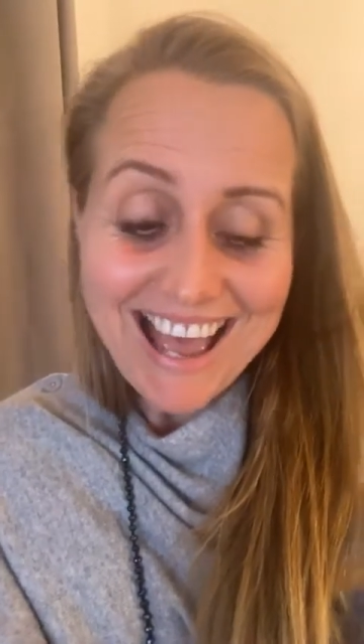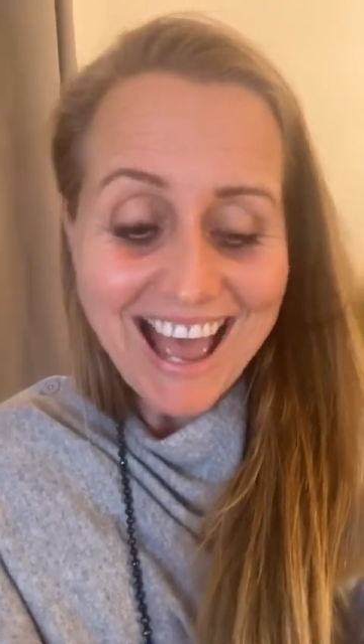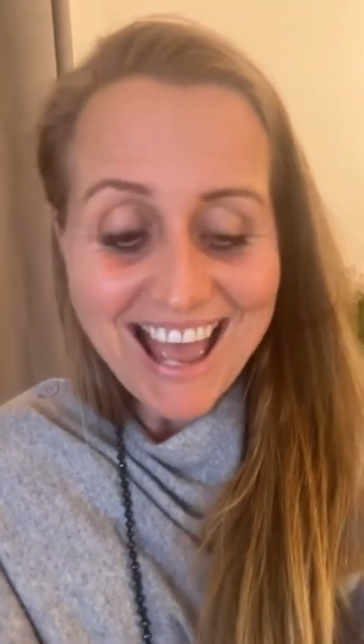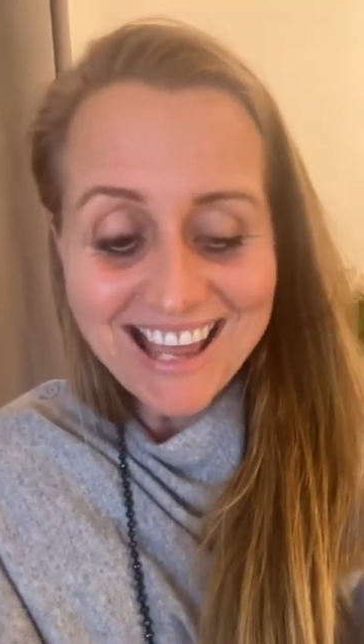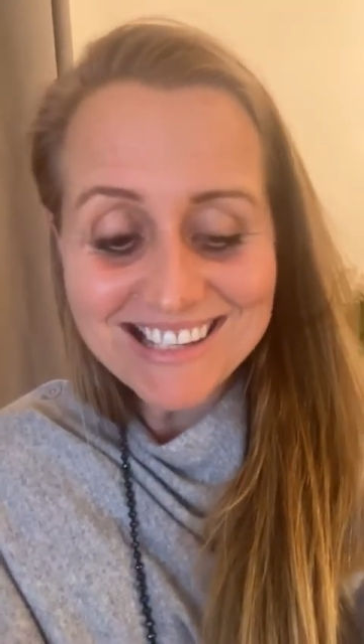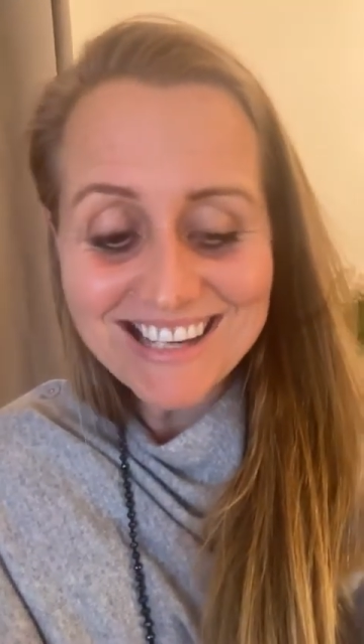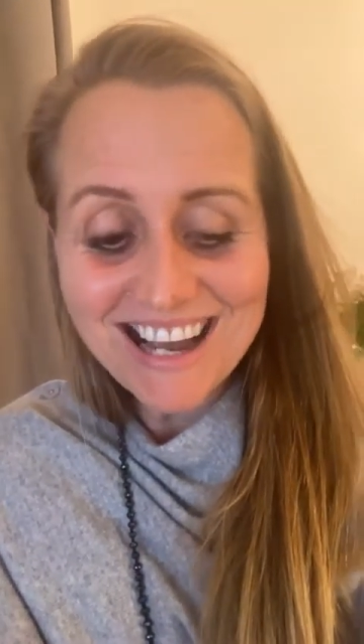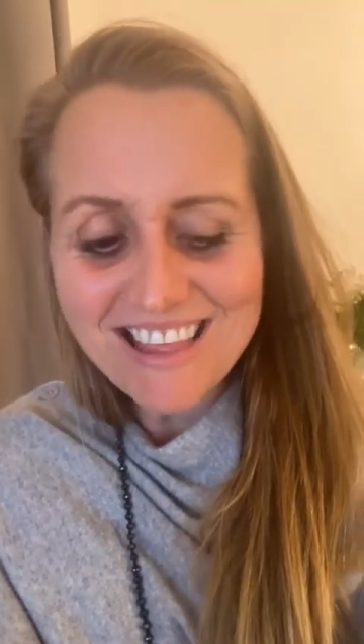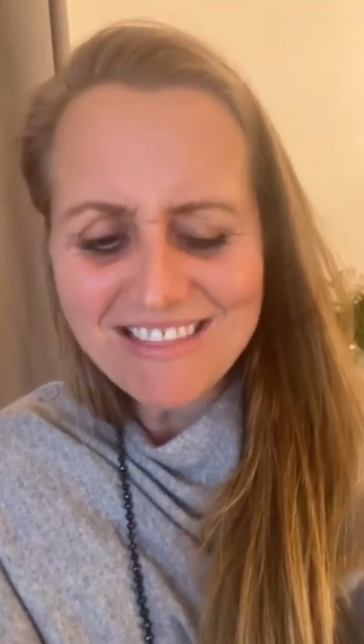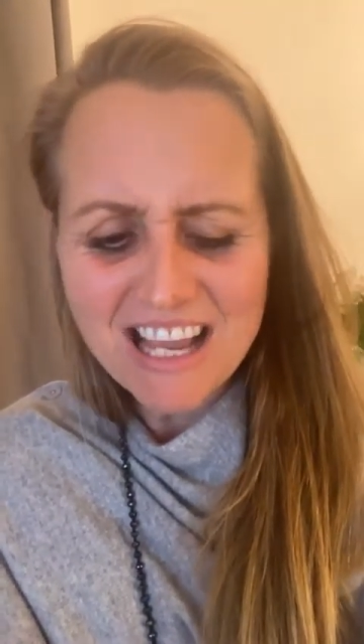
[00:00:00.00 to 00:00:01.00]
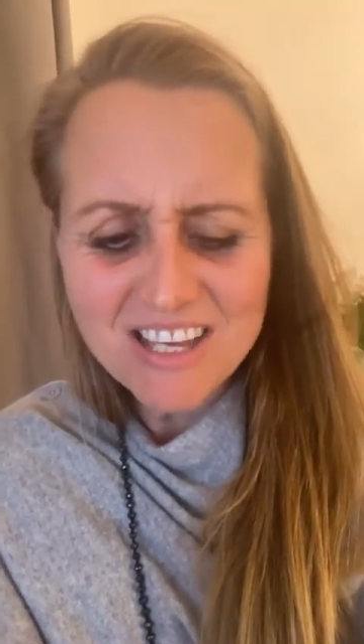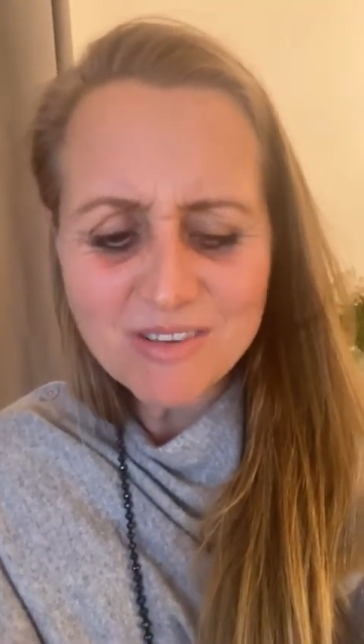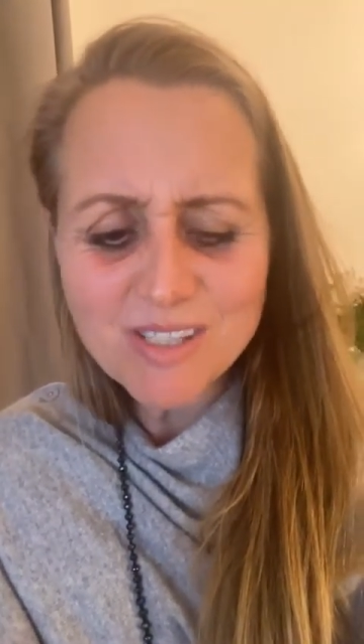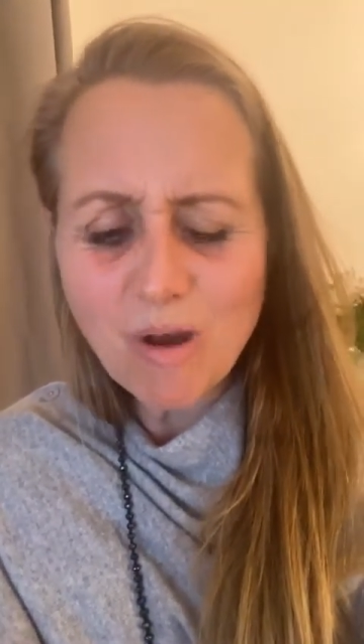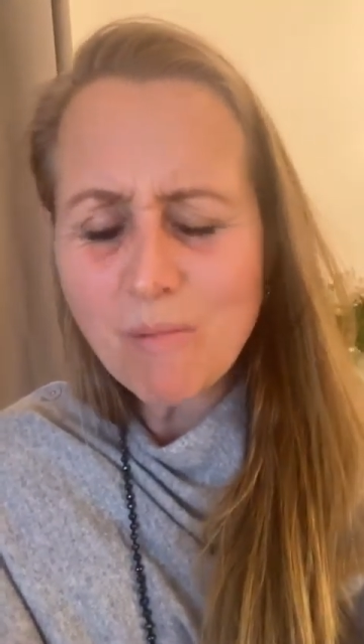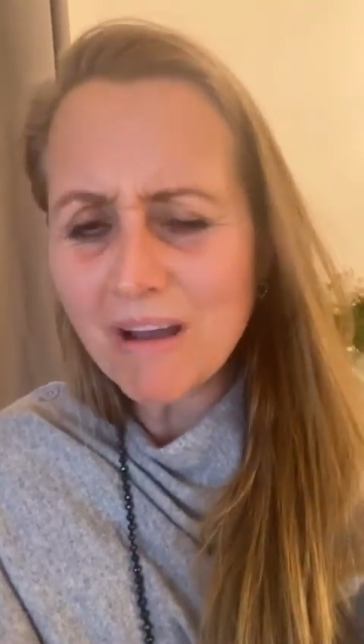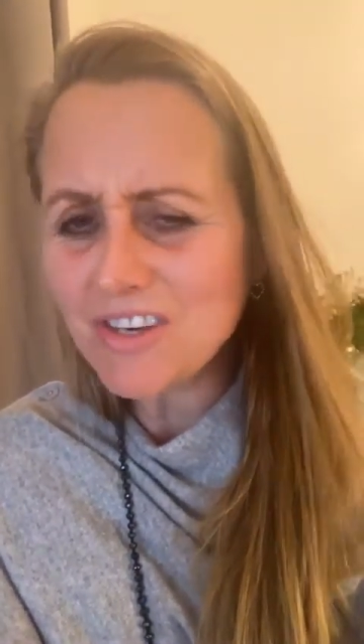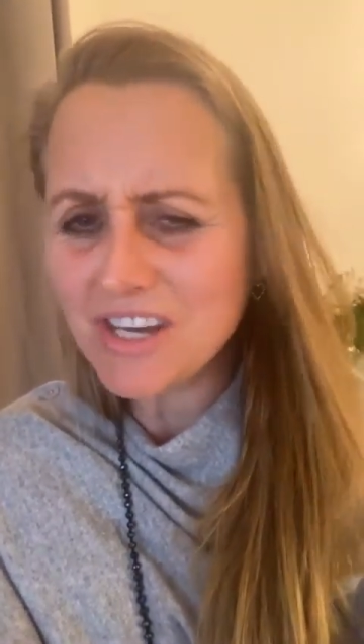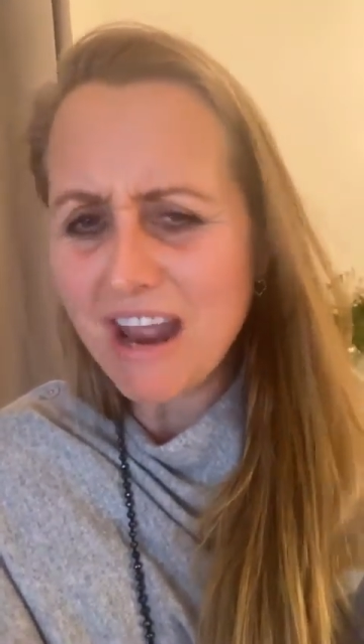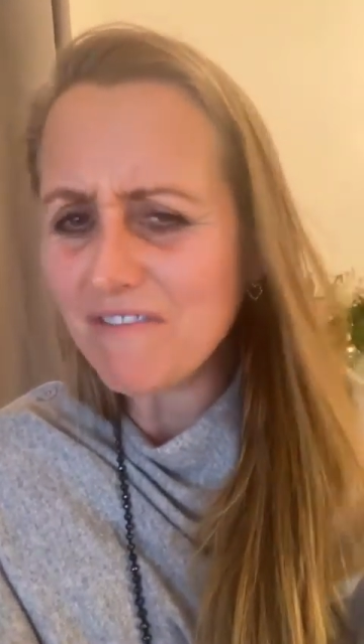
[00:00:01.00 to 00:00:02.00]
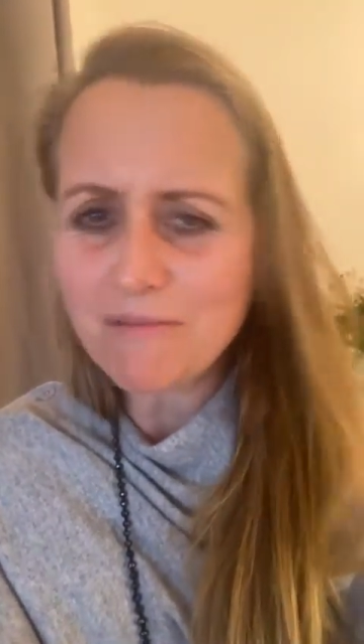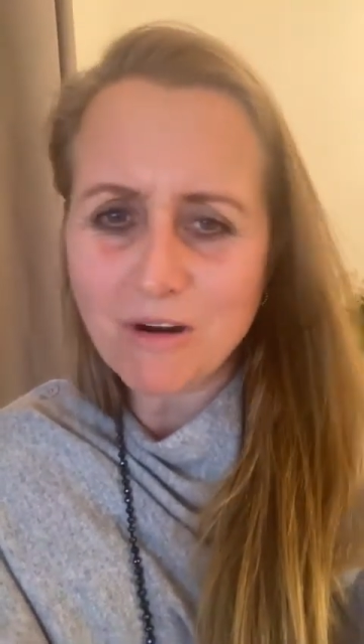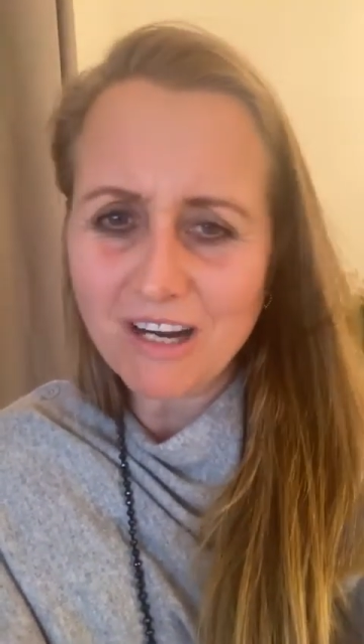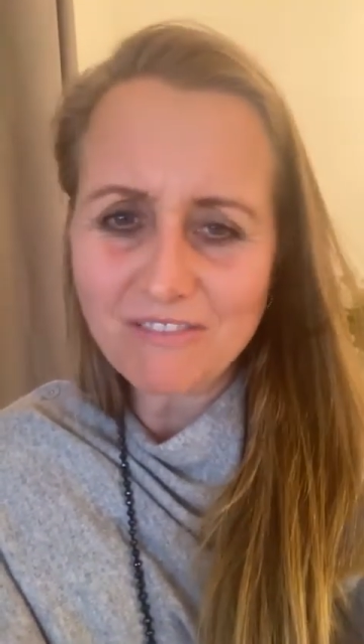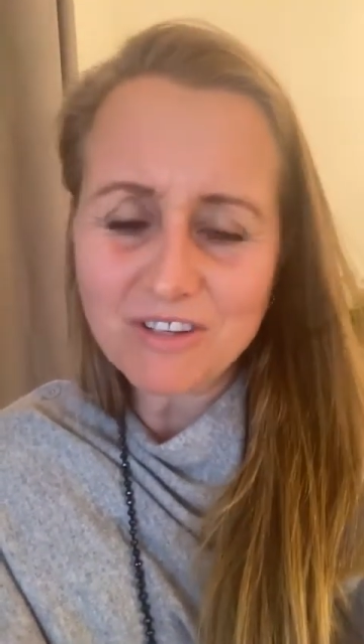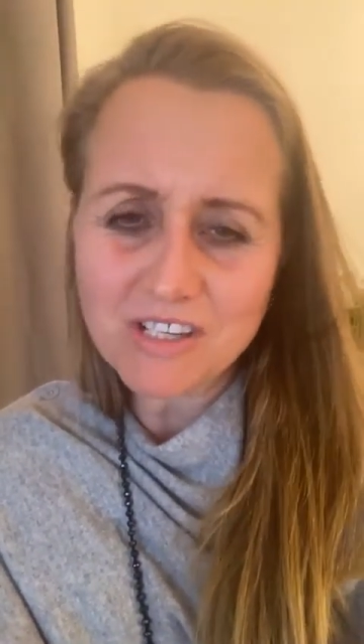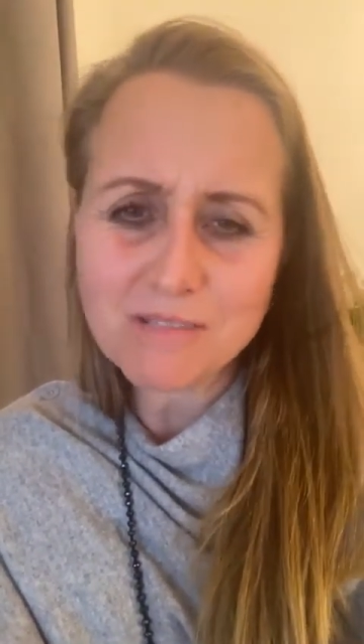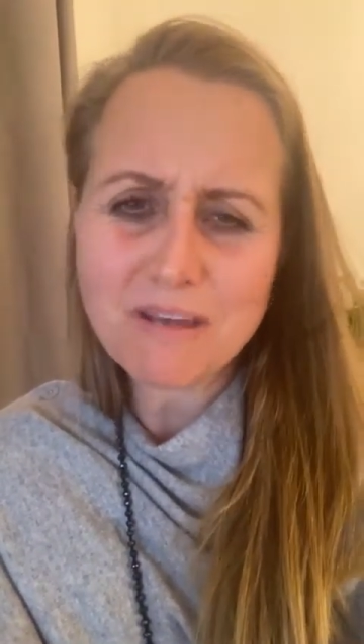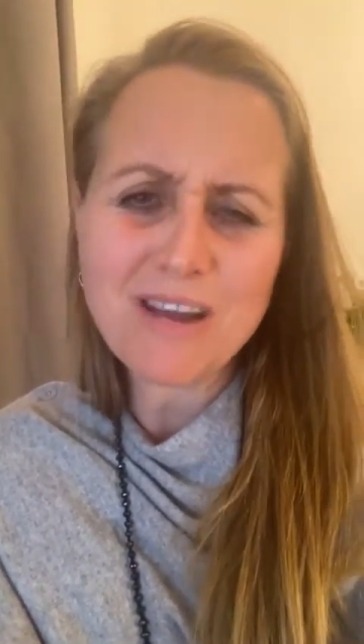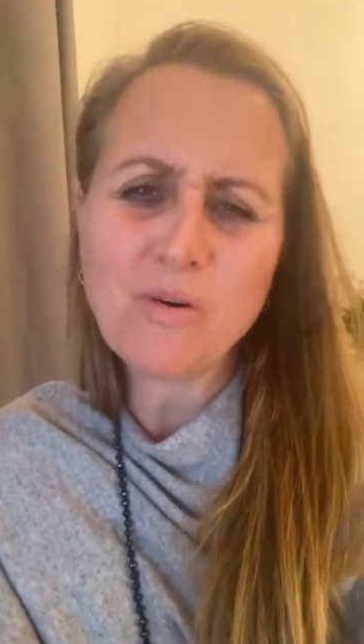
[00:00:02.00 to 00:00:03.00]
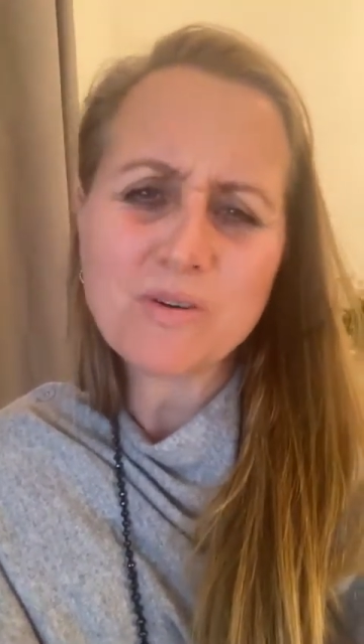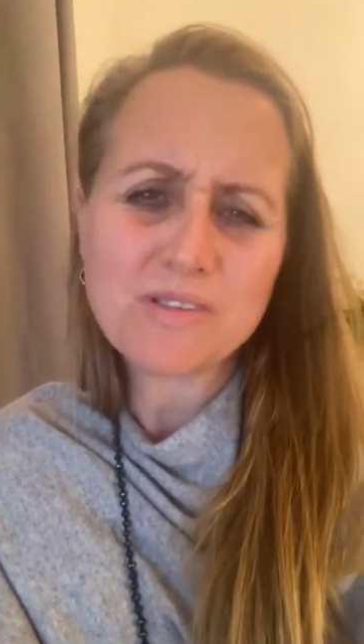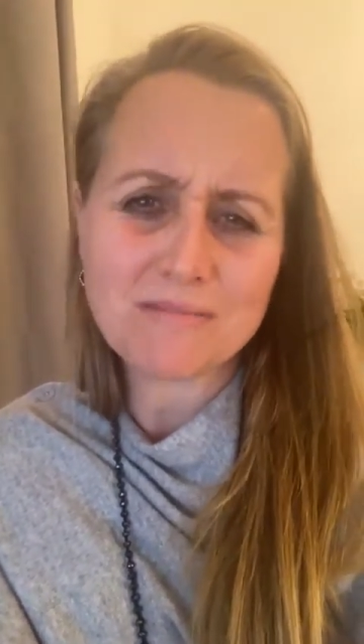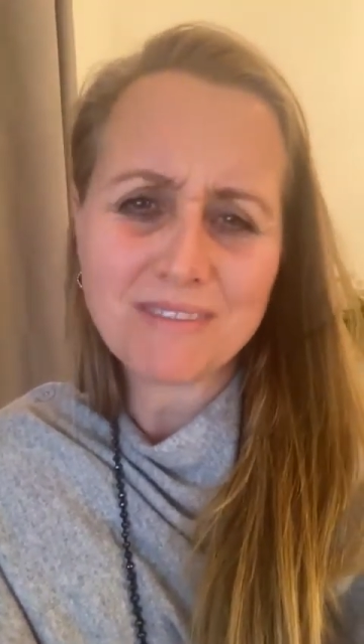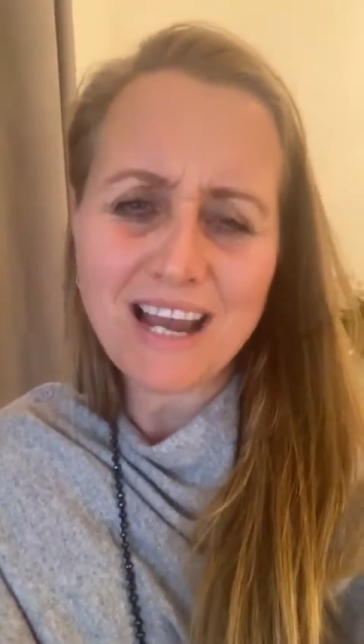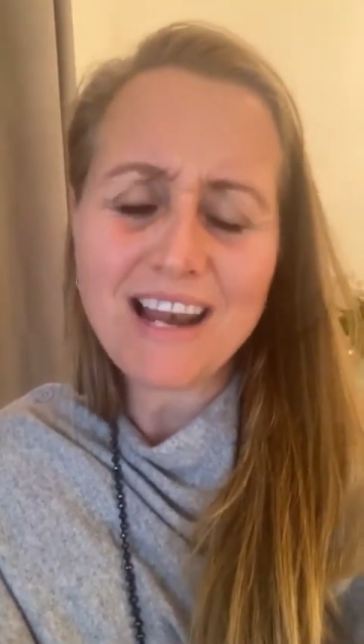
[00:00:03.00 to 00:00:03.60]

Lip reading: and thank you so much everybody for just being awesome.